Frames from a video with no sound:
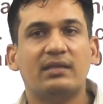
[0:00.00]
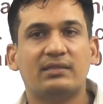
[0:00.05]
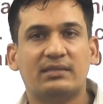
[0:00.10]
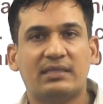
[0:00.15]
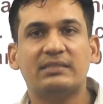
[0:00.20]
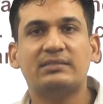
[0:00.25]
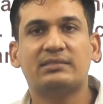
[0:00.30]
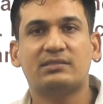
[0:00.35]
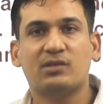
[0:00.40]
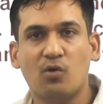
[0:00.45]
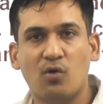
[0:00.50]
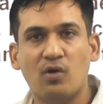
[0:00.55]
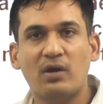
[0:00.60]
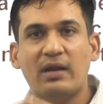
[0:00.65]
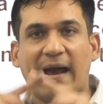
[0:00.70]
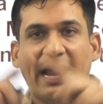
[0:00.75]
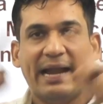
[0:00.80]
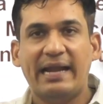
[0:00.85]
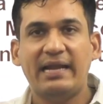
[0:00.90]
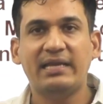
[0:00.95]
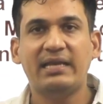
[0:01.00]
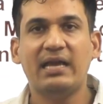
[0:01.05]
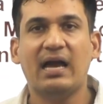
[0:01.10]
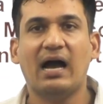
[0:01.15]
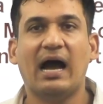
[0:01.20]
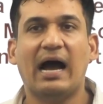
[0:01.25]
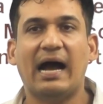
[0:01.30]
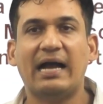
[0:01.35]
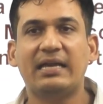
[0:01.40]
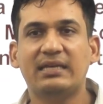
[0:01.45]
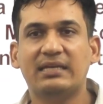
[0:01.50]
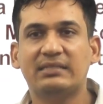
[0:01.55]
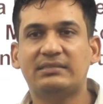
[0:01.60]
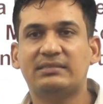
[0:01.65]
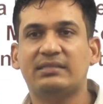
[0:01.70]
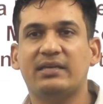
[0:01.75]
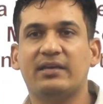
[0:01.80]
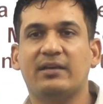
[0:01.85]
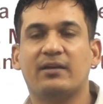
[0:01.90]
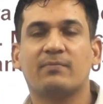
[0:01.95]
this whole idea,
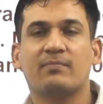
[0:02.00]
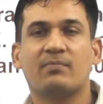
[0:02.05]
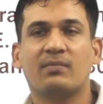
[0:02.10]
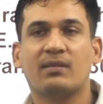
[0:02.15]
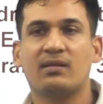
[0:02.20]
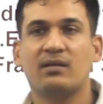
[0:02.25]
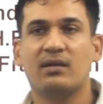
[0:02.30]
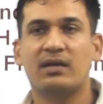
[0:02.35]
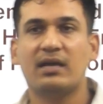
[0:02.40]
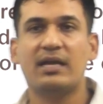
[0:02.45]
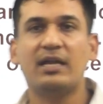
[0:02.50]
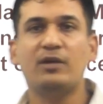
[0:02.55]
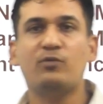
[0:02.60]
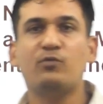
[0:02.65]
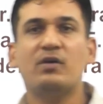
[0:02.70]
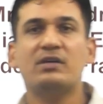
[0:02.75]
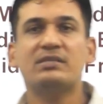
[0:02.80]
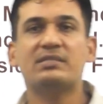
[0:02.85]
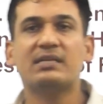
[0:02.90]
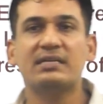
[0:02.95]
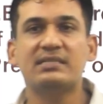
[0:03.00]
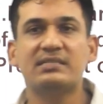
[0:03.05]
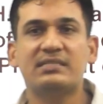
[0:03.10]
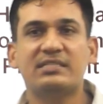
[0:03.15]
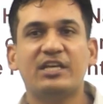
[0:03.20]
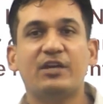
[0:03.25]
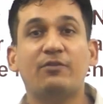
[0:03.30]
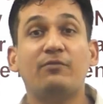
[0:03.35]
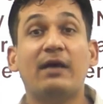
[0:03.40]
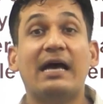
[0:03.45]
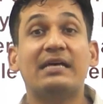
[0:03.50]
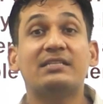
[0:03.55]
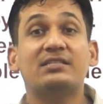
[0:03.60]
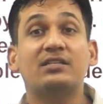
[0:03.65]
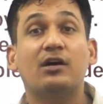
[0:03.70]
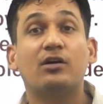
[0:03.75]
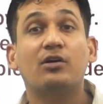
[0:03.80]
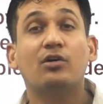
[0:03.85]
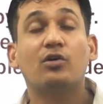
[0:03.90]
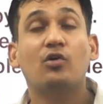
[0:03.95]
ISA, it was conceived as
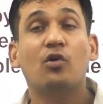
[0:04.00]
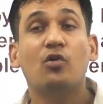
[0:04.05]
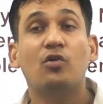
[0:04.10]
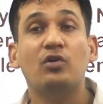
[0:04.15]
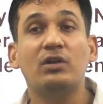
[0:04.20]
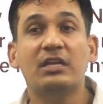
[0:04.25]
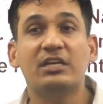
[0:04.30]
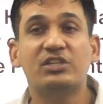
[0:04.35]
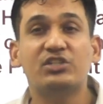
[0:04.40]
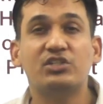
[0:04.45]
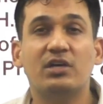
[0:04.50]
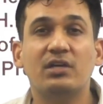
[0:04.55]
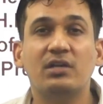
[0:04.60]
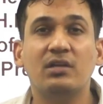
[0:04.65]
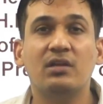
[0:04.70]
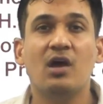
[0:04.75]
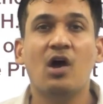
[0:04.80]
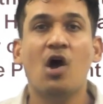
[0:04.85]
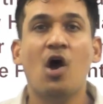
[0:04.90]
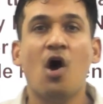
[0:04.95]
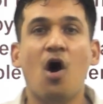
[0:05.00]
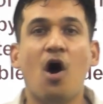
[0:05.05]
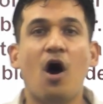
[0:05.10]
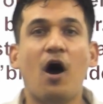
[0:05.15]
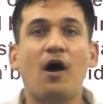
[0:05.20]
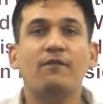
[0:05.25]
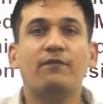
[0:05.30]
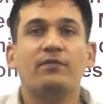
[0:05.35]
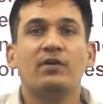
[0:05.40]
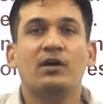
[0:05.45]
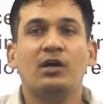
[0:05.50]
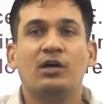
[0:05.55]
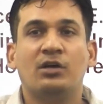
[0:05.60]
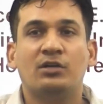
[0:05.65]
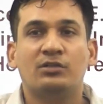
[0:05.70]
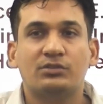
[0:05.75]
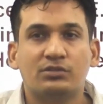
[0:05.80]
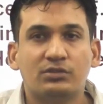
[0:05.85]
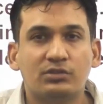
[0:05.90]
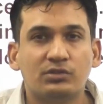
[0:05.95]
a coalition of
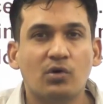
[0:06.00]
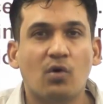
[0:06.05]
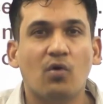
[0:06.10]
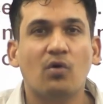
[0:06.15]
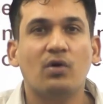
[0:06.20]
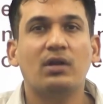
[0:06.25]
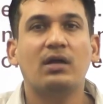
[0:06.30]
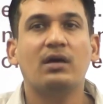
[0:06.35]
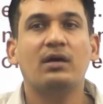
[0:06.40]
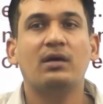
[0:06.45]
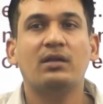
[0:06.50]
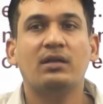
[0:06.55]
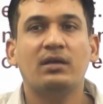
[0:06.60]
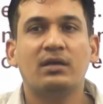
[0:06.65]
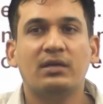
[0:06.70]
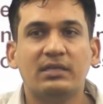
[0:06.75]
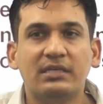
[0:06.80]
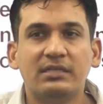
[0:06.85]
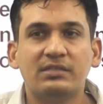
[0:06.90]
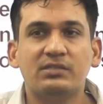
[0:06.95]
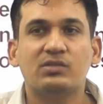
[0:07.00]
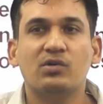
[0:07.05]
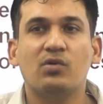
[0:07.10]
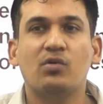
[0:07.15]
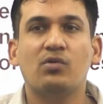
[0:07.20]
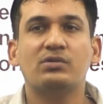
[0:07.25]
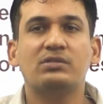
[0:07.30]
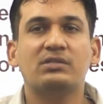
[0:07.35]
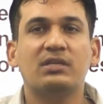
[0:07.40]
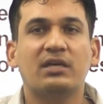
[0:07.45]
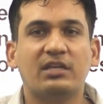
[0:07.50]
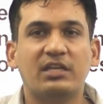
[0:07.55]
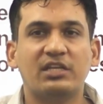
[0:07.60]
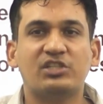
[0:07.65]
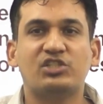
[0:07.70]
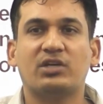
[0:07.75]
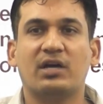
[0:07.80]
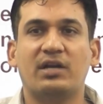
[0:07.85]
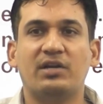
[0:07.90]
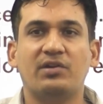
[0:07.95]
solar resource
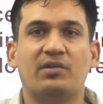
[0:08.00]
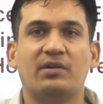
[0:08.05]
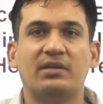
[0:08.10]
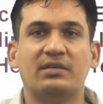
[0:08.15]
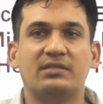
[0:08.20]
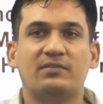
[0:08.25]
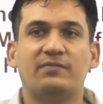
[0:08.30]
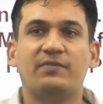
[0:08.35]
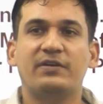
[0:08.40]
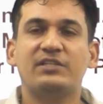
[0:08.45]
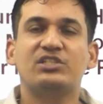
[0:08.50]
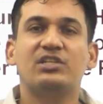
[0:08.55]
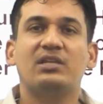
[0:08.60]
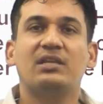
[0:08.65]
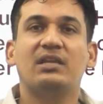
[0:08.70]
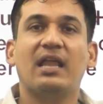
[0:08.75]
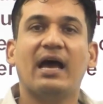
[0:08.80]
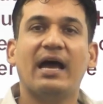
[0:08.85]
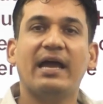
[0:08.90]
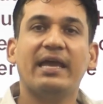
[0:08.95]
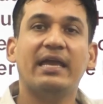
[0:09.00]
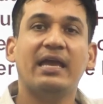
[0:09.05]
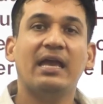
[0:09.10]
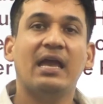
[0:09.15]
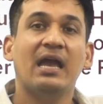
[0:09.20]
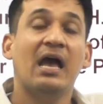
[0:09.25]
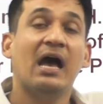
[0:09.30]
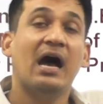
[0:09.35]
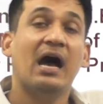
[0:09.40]
rich countries which lie